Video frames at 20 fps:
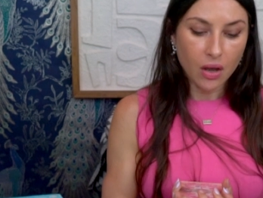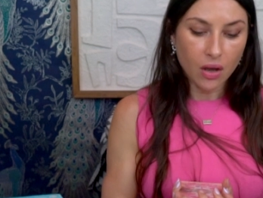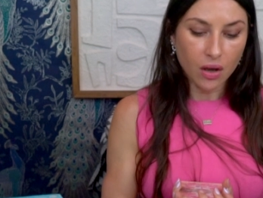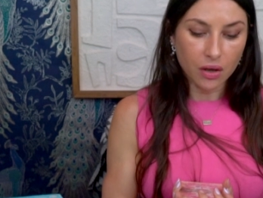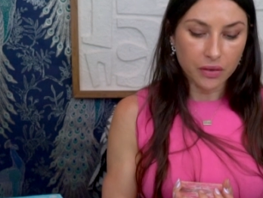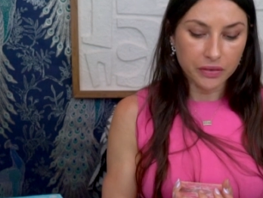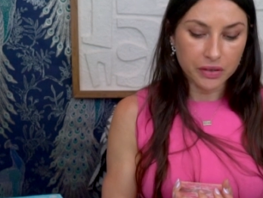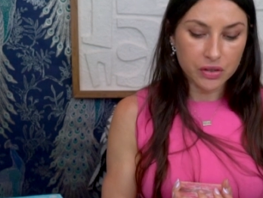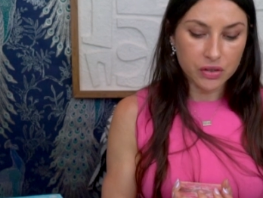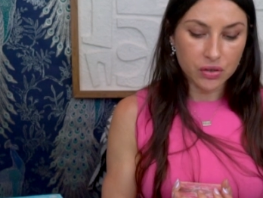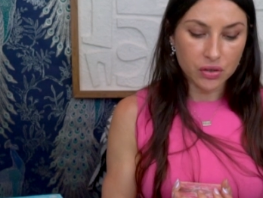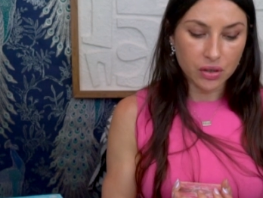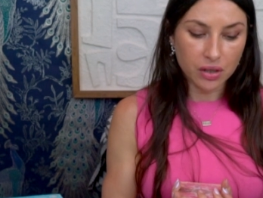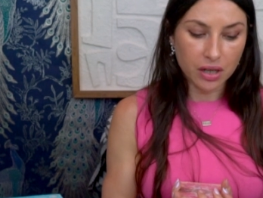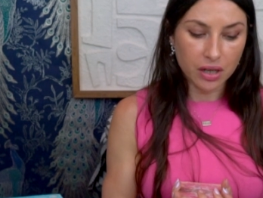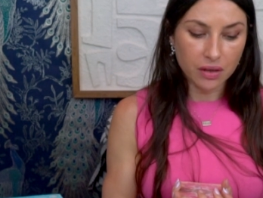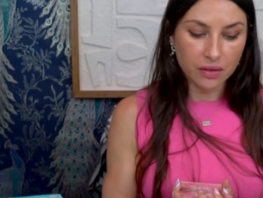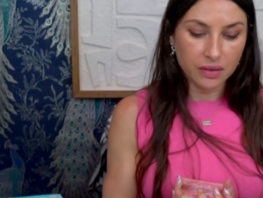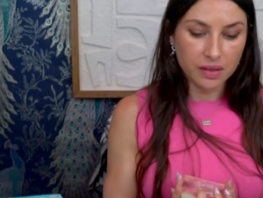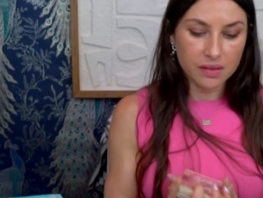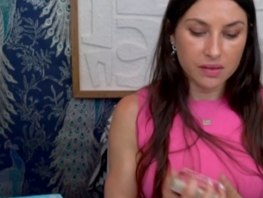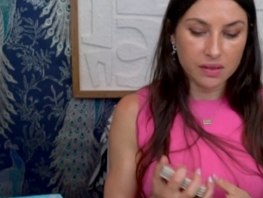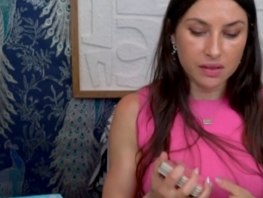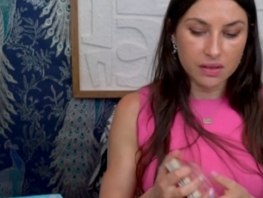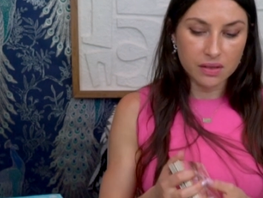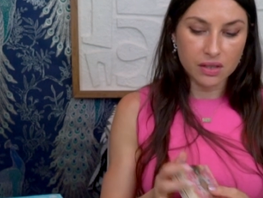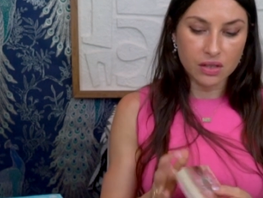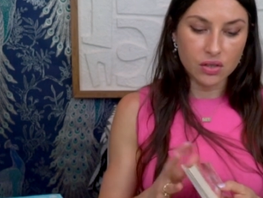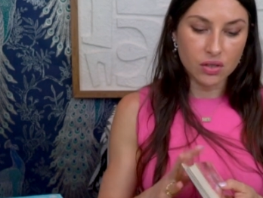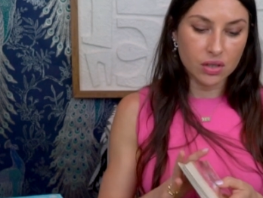on this journey, on this
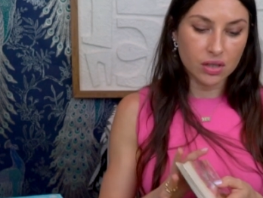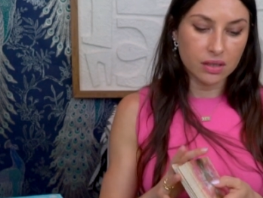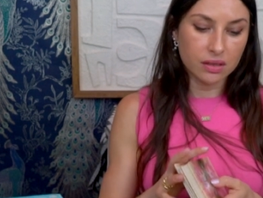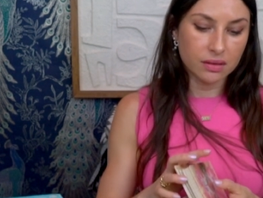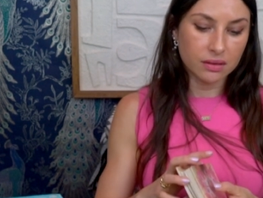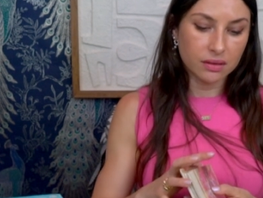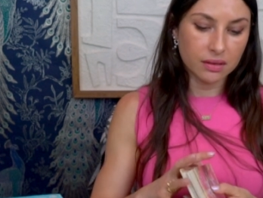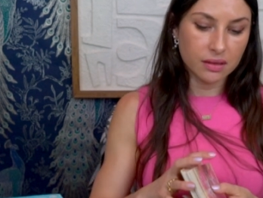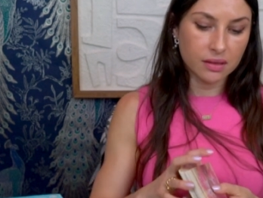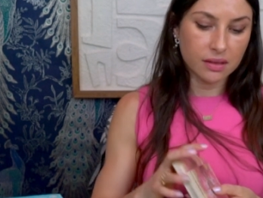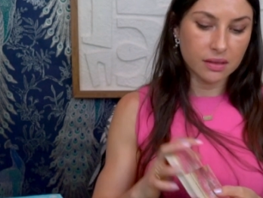decision.